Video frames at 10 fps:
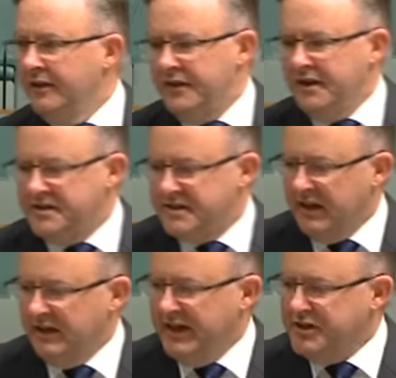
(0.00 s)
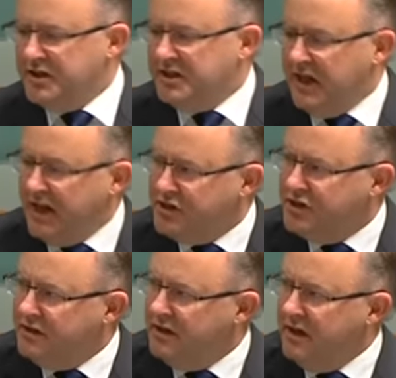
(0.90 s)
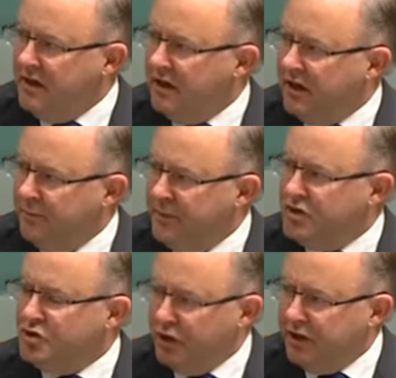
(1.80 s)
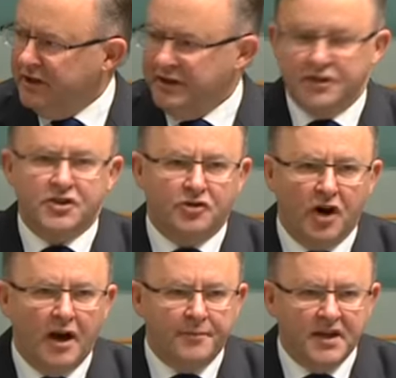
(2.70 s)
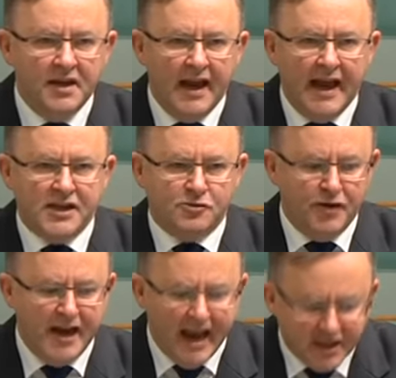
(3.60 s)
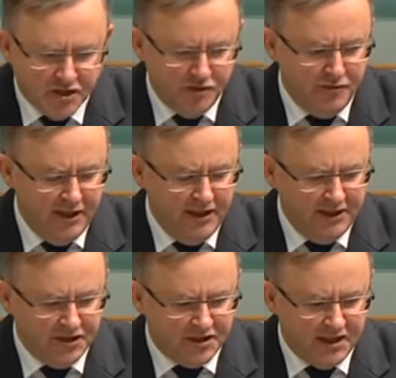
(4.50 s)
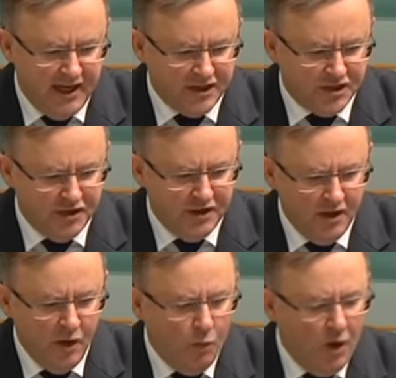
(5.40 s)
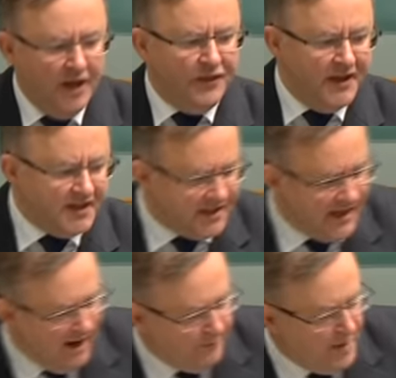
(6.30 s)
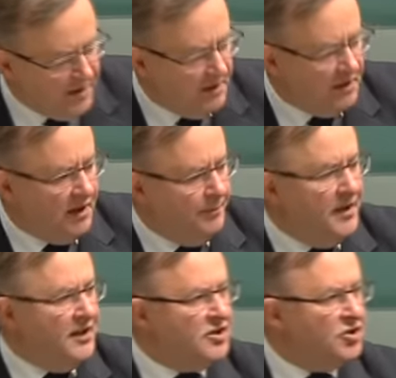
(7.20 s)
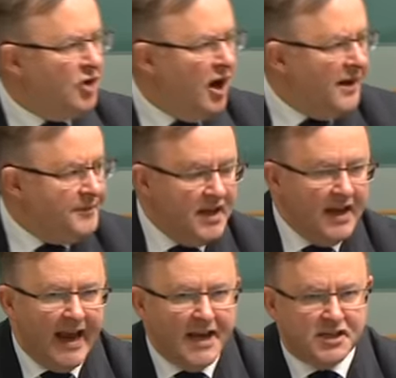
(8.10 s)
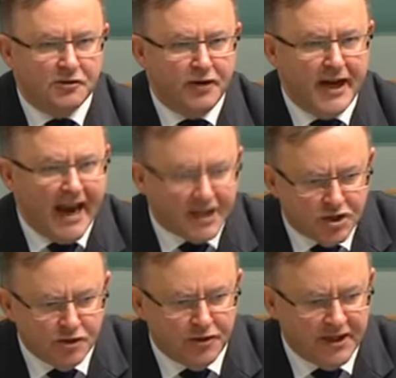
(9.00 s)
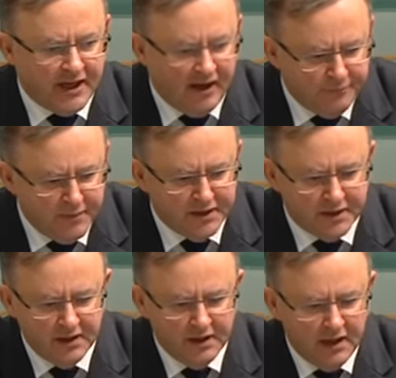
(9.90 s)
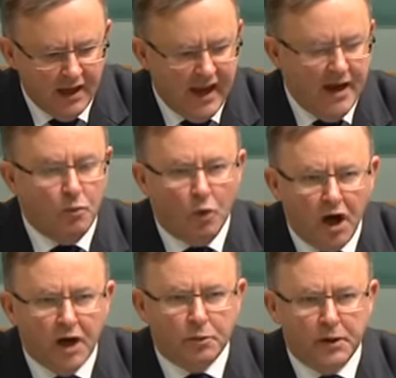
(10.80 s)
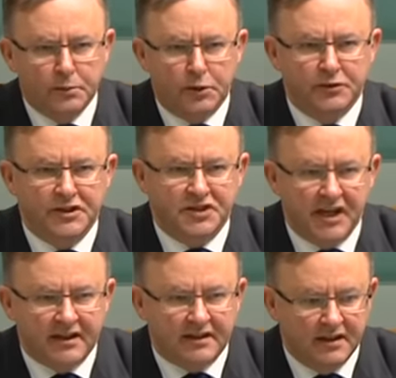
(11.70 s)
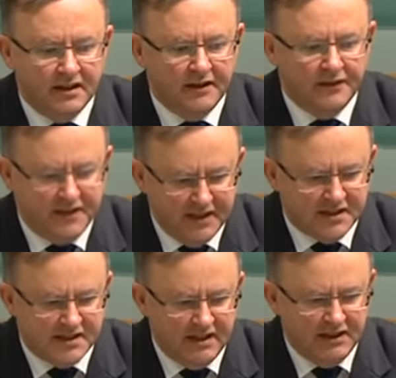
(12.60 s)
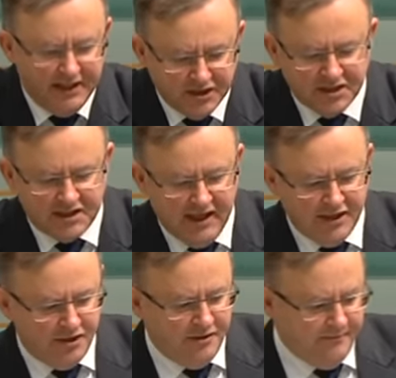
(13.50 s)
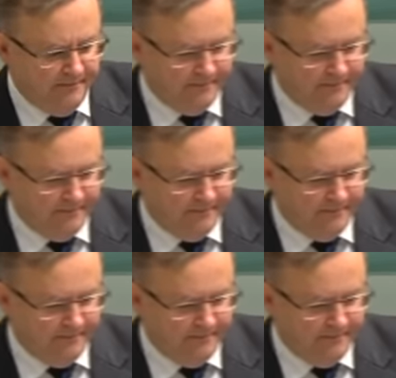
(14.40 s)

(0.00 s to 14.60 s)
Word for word: this legislation can be truly described as reactionary legislation, why this government can be described as a reactionary government and why we will reject this legislation.